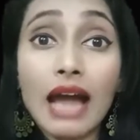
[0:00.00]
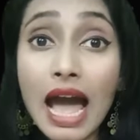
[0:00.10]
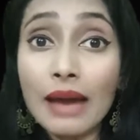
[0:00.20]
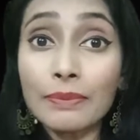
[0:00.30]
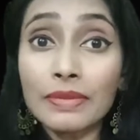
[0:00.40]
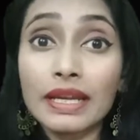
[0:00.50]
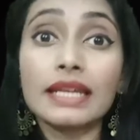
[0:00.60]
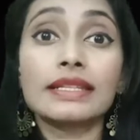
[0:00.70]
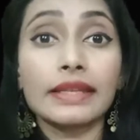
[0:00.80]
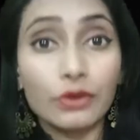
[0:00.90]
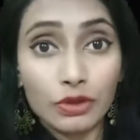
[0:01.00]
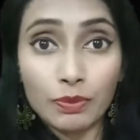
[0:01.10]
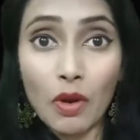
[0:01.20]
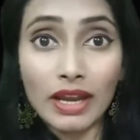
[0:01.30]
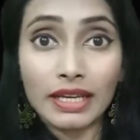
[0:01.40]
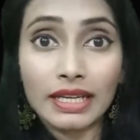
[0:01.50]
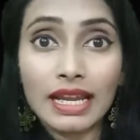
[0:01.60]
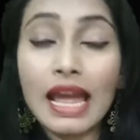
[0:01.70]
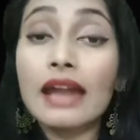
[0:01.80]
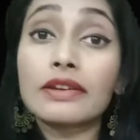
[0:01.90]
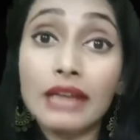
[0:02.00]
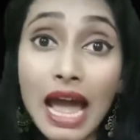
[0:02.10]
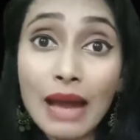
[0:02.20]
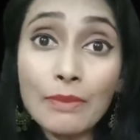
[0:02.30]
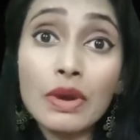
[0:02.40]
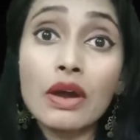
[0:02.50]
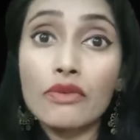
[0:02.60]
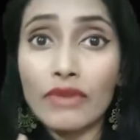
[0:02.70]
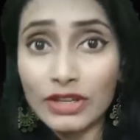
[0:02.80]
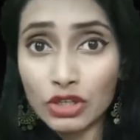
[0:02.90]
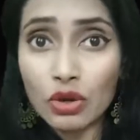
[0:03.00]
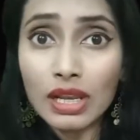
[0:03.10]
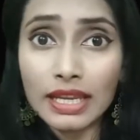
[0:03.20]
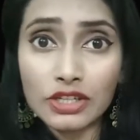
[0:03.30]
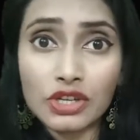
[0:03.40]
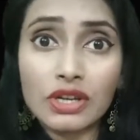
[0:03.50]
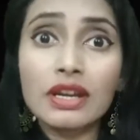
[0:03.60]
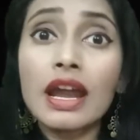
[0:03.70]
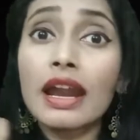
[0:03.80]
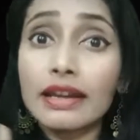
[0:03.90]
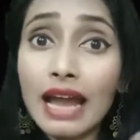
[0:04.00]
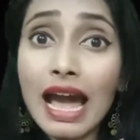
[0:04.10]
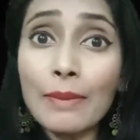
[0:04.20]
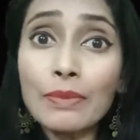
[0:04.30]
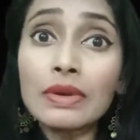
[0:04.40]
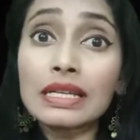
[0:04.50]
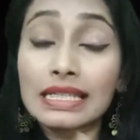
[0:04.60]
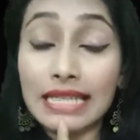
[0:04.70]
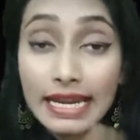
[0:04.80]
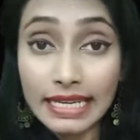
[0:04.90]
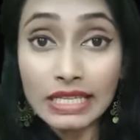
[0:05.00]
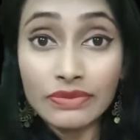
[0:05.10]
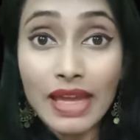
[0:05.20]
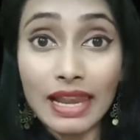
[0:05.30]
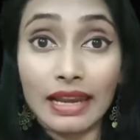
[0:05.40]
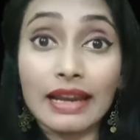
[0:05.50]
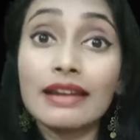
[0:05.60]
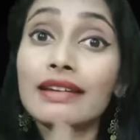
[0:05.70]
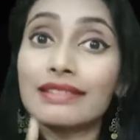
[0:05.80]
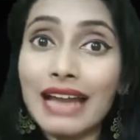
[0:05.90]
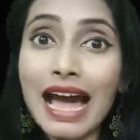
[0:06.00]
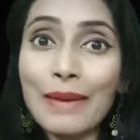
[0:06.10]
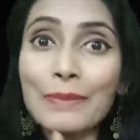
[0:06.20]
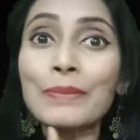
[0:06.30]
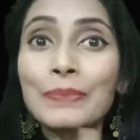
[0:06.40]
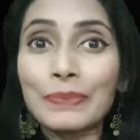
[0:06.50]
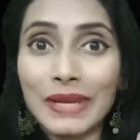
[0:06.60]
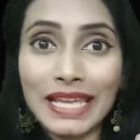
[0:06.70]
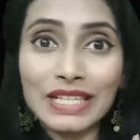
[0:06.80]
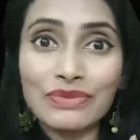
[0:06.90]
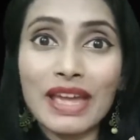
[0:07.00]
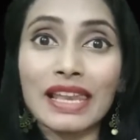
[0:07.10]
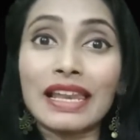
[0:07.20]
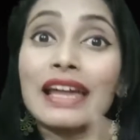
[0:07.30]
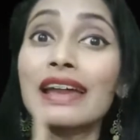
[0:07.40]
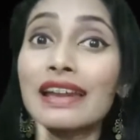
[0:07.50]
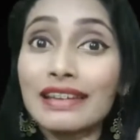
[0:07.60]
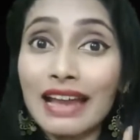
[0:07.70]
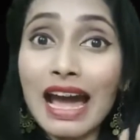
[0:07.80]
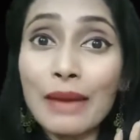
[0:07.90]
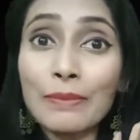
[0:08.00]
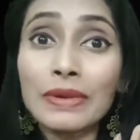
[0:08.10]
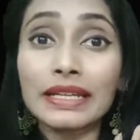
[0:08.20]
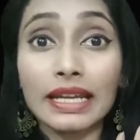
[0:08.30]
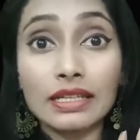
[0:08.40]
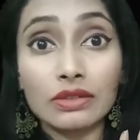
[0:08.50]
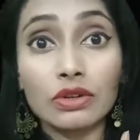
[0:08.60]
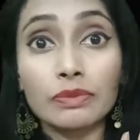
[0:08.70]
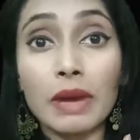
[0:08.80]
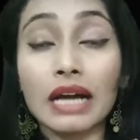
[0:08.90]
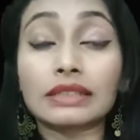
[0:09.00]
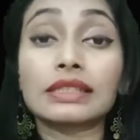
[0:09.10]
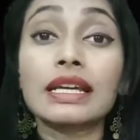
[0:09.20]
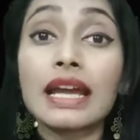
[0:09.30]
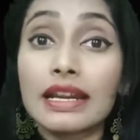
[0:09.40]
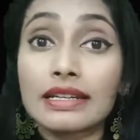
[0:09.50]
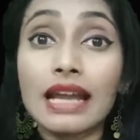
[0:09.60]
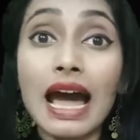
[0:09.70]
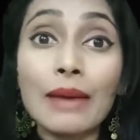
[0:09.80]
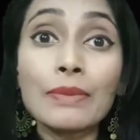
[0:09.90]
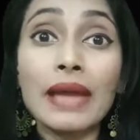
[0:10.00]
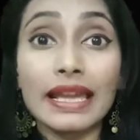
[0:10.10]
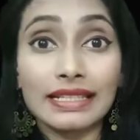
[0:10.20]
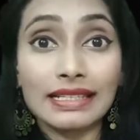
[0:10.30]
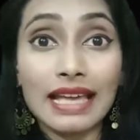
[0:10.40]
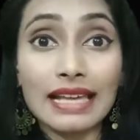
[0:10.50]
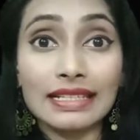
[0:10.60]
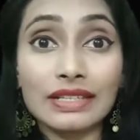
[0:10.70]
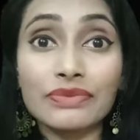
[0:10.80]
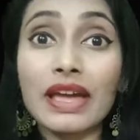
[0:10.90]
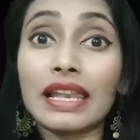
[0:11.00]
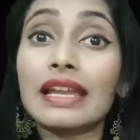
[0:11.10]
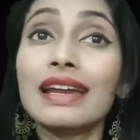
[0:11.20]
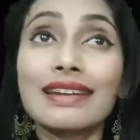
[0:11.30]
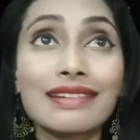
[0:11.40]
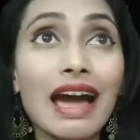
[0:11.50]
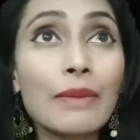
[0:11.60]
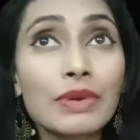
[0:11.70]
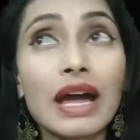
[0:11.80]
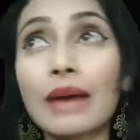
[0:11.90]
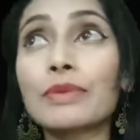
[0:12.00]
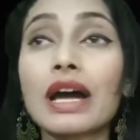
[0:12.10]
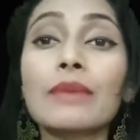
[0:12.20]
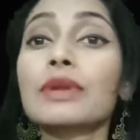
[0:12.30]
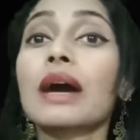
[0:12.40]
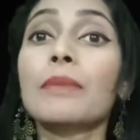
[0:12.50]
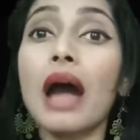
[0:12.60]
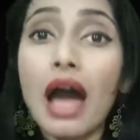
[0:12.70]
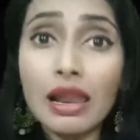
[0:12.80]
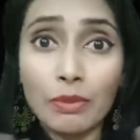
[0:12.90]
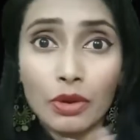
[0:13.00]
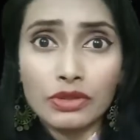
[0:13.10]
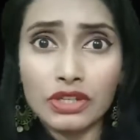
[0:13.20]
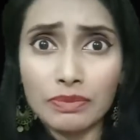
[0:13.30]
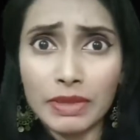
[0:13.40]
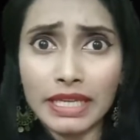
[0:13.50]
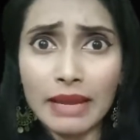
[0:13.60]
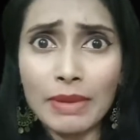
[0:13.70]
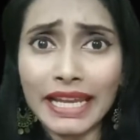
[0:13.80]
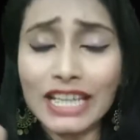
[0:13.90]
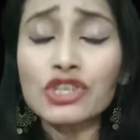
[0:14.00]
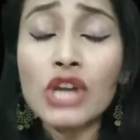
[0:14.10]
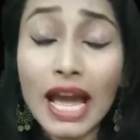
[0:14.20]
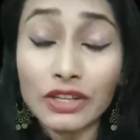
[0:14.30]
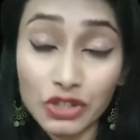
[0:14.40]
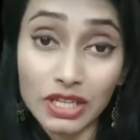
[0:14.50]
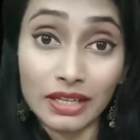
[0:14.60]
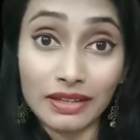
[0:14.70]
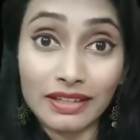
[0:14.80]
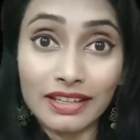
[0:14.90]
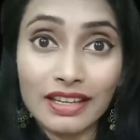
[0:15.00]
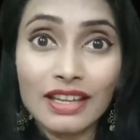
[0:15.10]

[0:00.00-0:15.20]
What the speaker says: Ram is a good boy. Ram went to college. Ram studies well. Ram plays well. Ram gets good marks. Ram exercises well. Ram. Almost it became like a chanting.